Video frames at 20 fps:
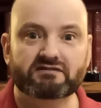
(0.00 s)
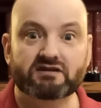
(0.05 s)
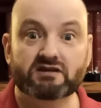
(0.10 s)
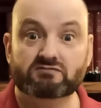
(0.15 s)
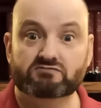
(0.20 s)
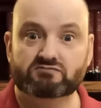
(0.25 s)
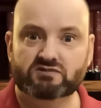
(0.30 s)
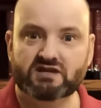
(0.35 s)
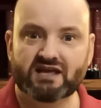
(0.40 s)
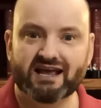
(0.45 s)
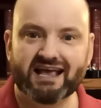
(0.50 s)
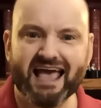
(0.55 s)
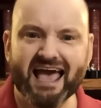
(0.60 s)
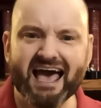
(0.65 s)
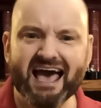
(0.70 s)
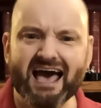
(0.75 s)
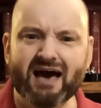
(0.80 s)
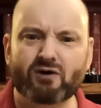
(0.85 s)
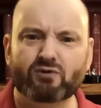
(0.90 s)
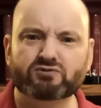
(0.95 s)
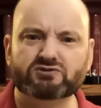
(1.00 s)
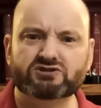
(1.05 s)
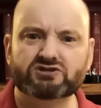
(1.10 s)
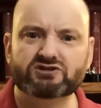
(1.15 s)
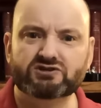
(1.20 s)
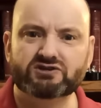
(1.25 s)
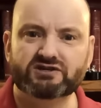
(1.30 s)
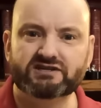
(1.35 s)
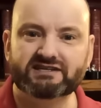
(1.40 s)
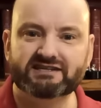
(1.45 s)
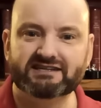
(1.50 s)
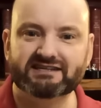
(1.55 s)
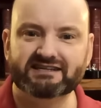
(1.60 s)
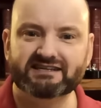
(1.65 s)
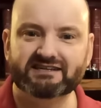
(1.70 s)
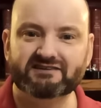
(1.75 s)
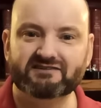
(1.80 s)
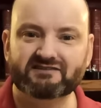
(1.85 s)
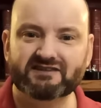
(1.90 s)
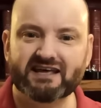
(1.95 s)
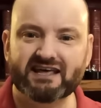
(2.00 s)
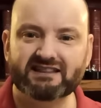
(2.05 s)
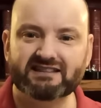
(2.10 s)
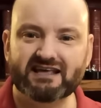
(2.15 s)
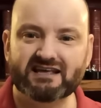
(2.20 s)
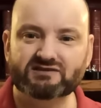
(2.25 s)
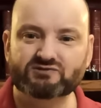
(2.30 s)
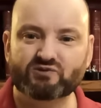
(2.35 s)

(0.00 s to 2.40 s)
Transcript: It's like, ouch. That's